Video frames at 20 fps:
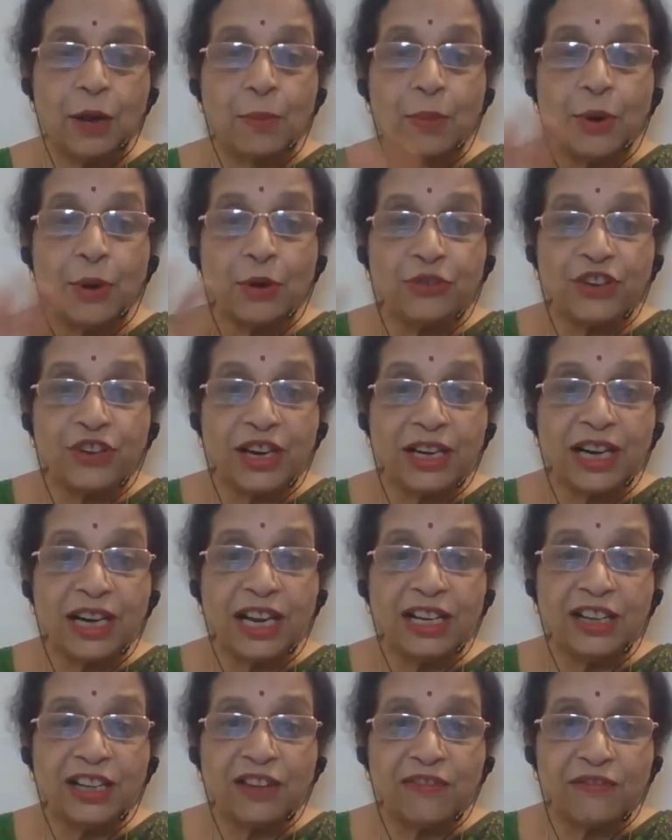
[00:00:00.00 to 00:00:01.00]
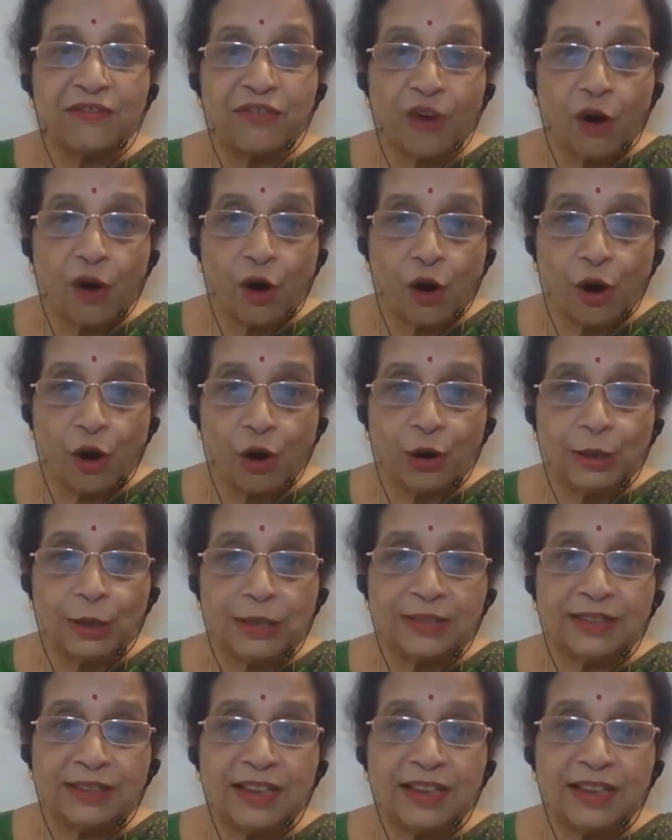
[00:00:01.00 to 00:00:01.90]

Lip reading: Projecting the false